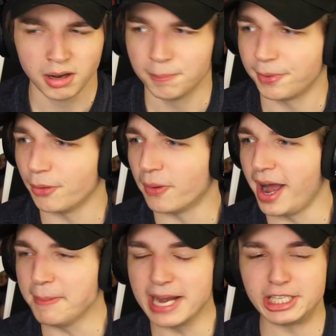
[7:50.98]
Well,
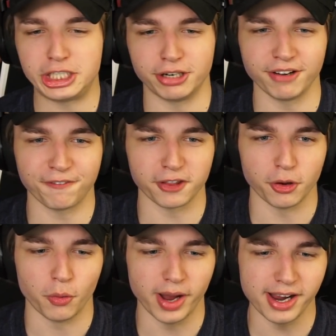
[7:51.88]
why am I cheering for
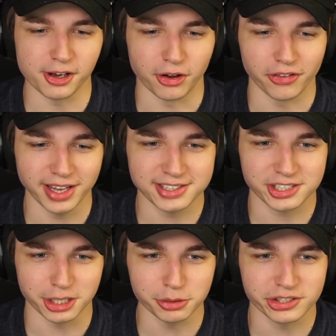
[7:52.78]
the whale? That's
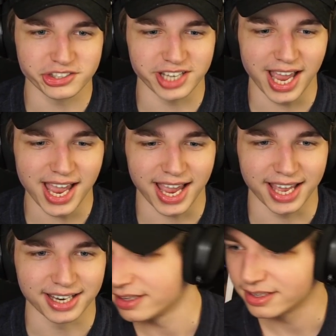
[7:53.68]
so
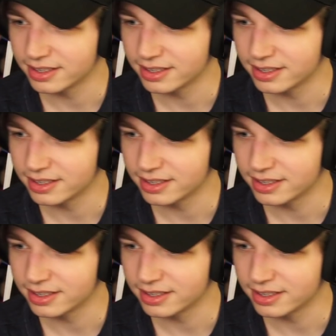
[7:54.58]
sad.